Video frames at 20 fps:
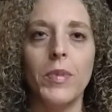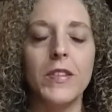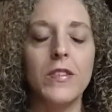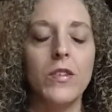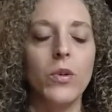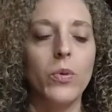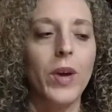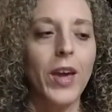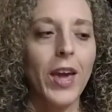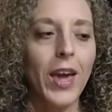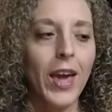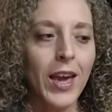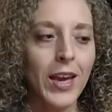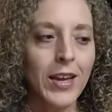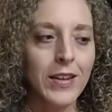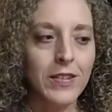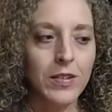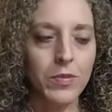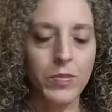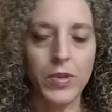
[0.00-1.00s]
It's
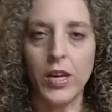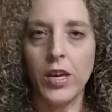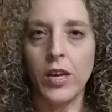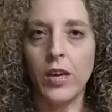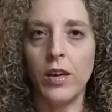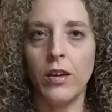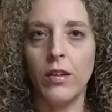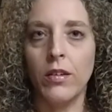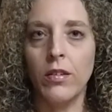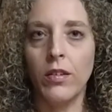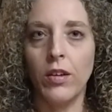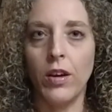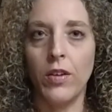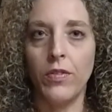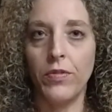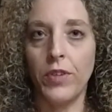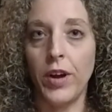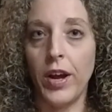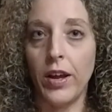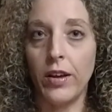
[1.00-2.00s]
okay to be
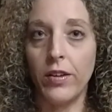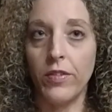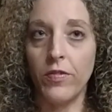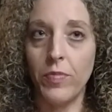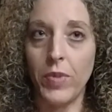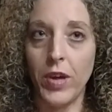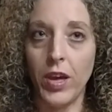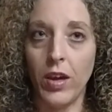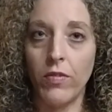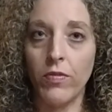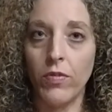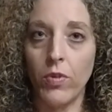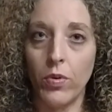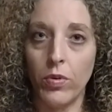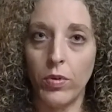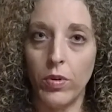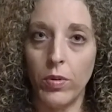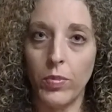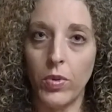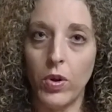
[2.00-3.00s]
afraid of being
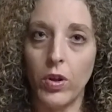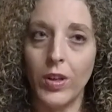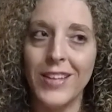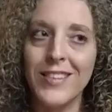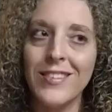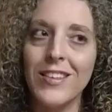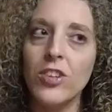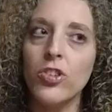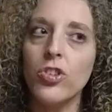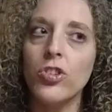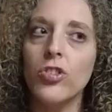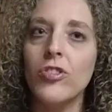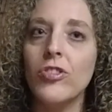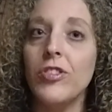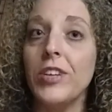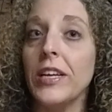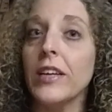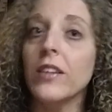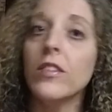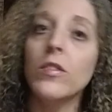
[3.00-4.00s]
vulnerable. It's
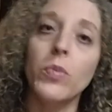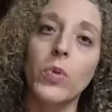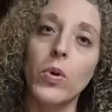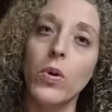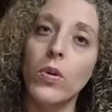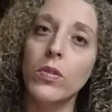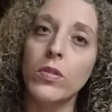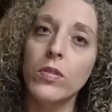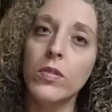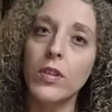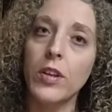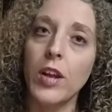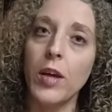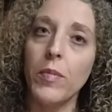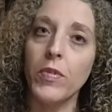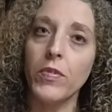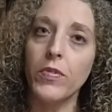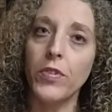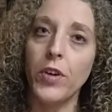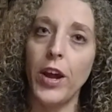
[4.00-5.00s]
understandable that
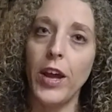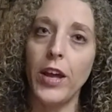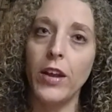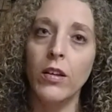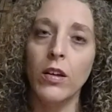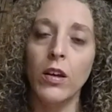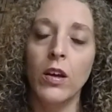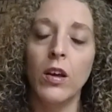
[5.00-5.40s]
I'm afraid.